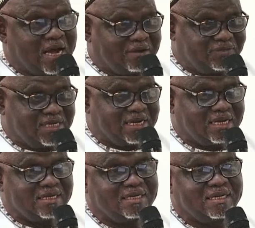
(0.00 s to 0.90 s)

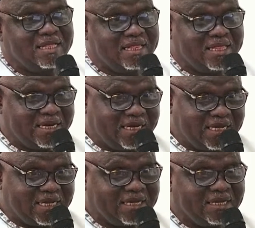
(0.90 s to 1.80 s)
after the
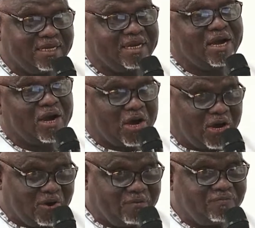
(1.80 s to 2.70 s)
day
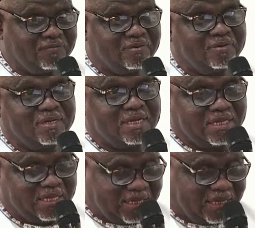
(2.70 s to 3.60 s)
of
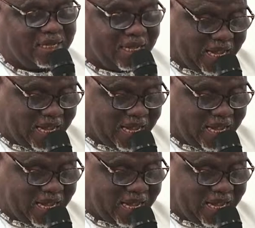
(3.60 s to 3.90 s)
the